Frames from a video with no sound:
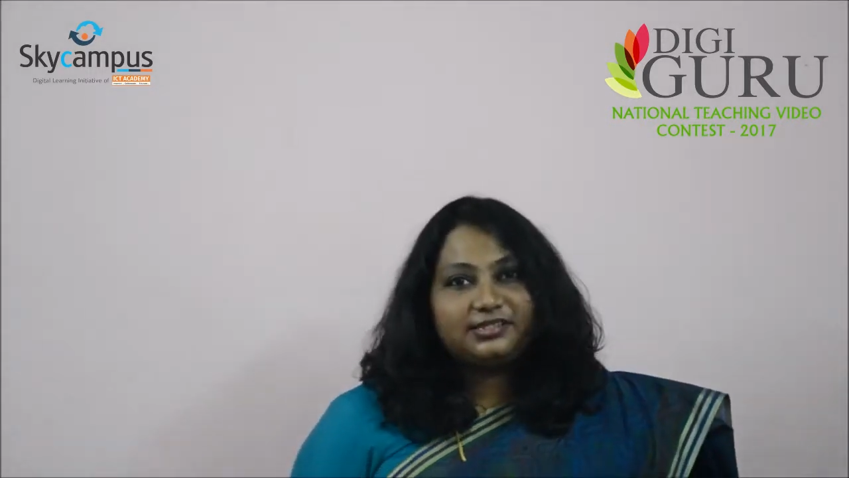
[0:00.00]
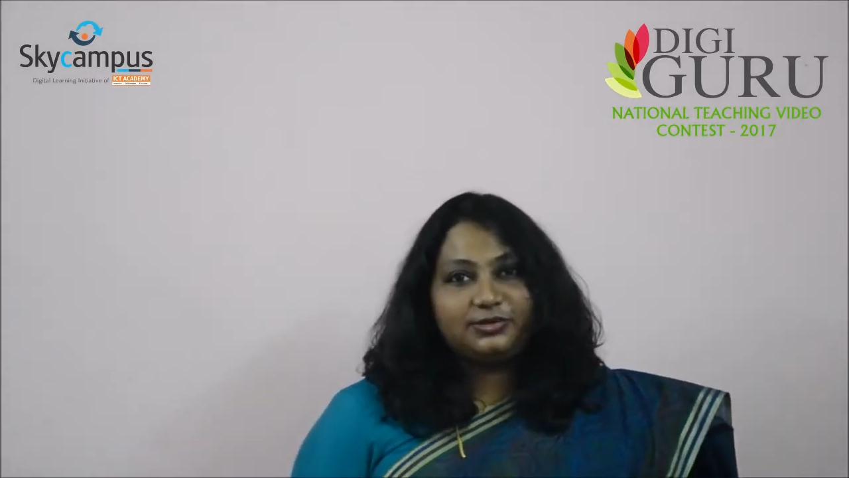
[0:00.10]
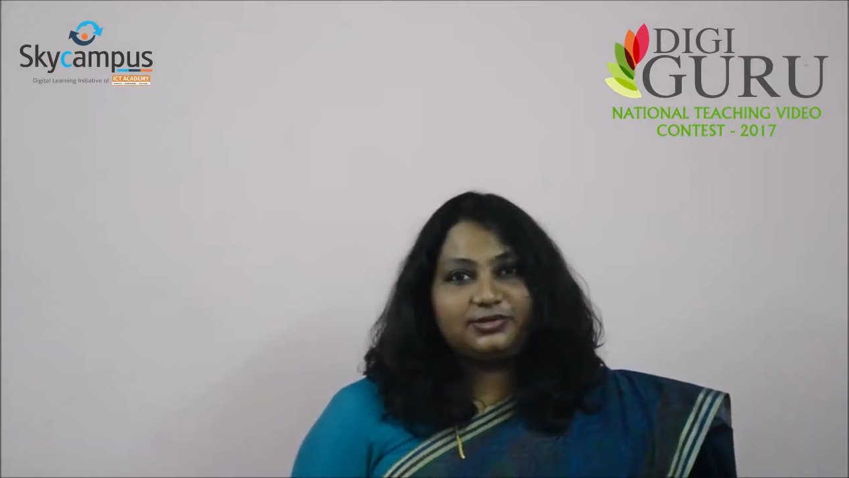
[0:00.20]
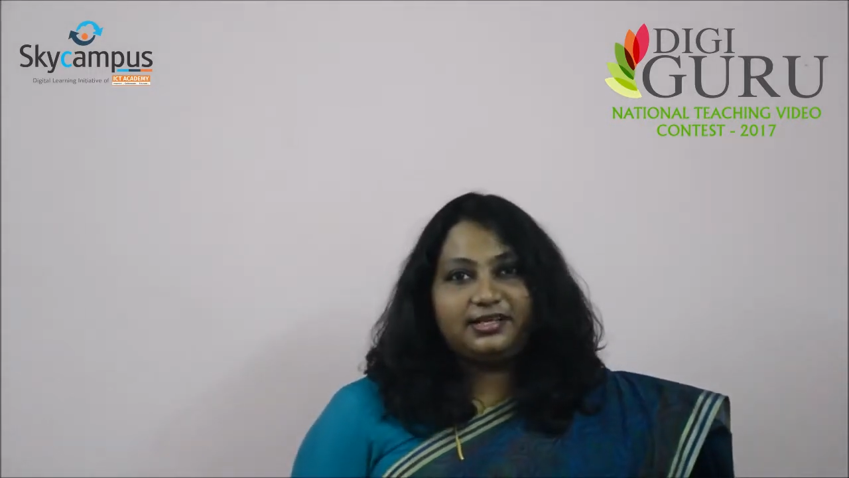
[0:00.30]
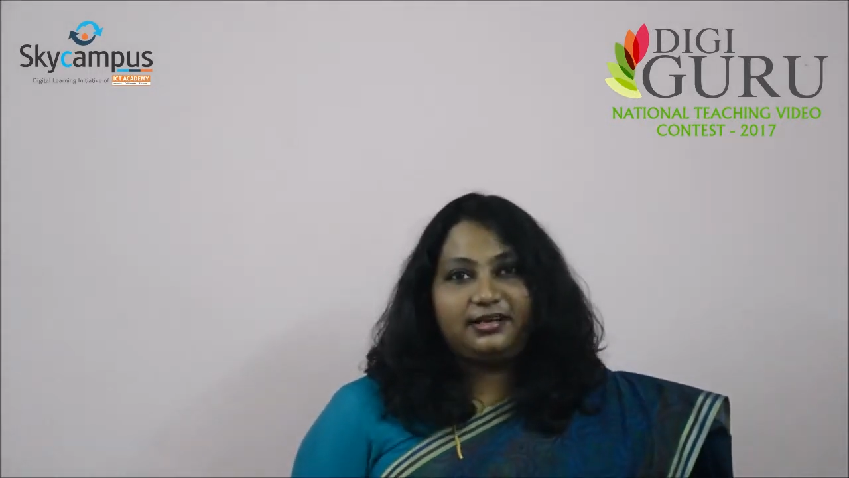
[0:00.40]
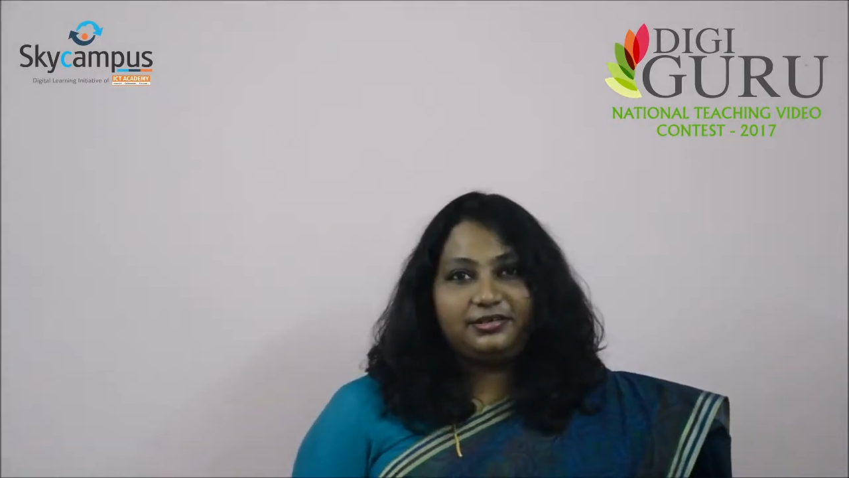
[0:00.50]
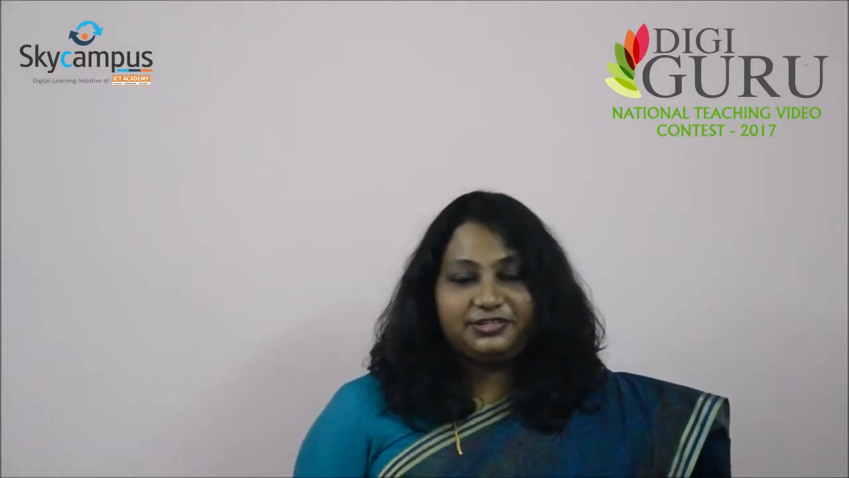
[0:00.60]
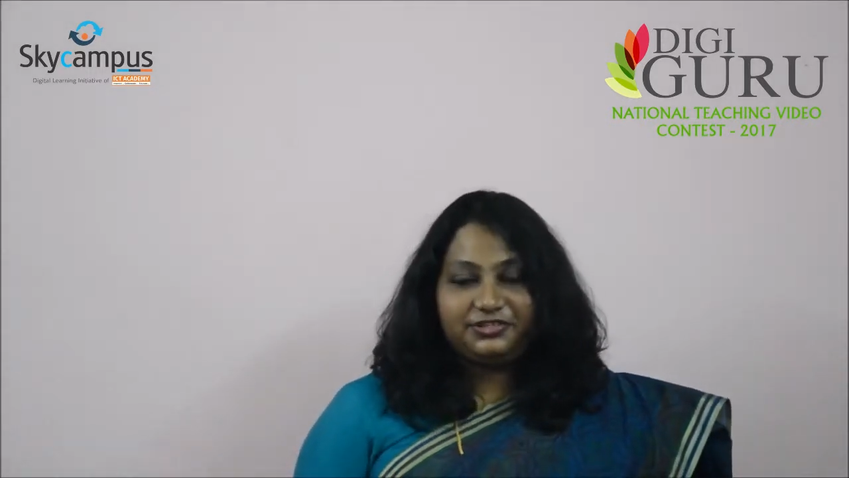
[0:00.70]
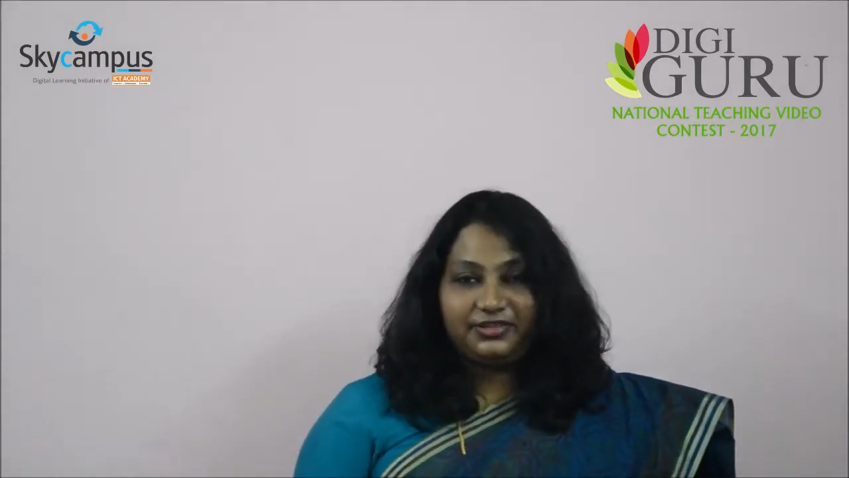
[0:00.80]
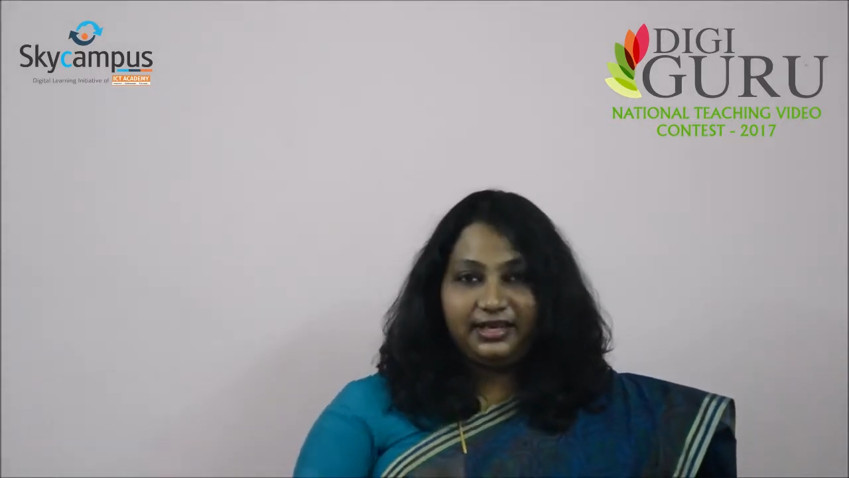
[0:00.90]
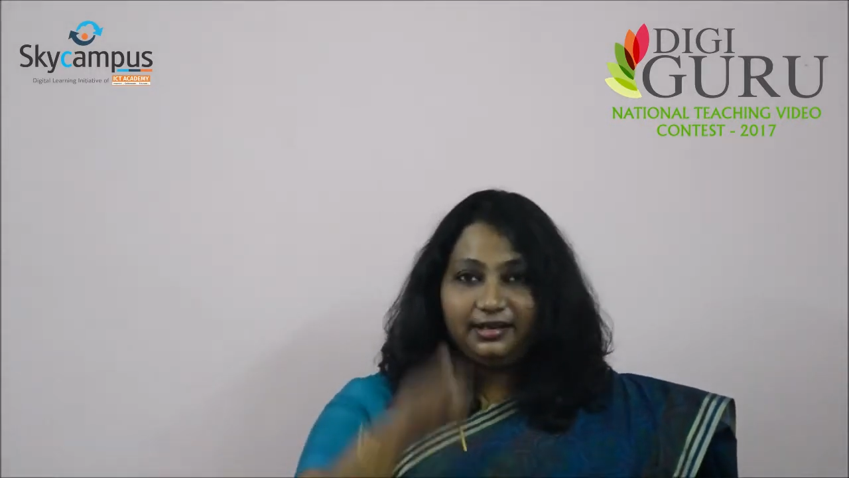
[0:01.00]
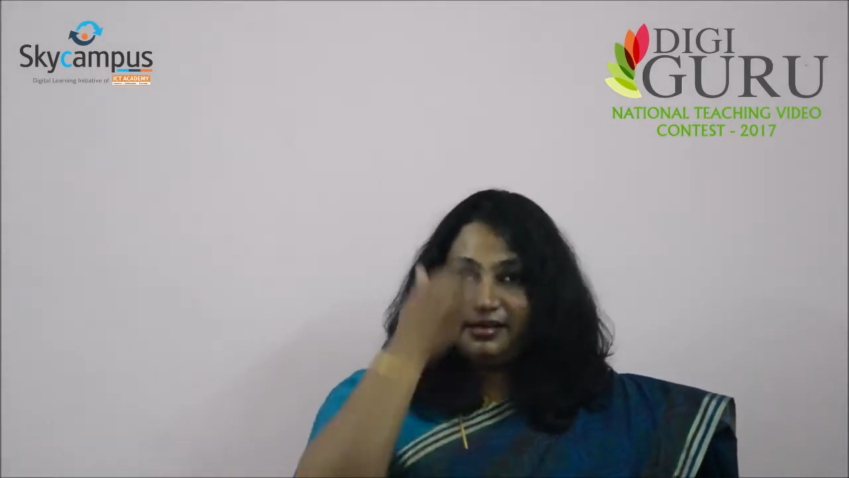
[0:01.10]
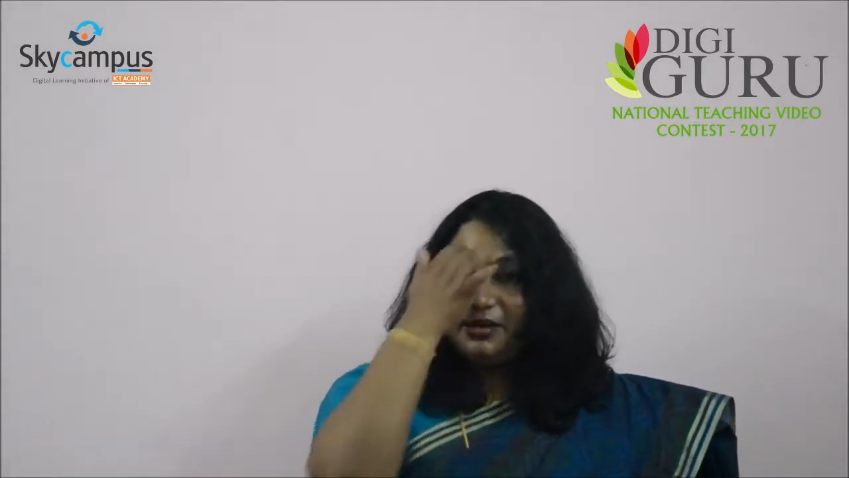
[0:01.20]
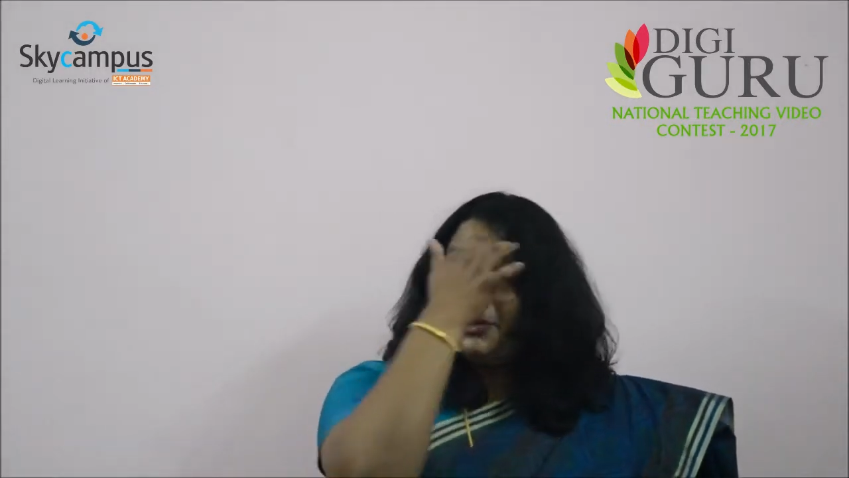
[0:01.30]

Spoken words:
those are, don't you think?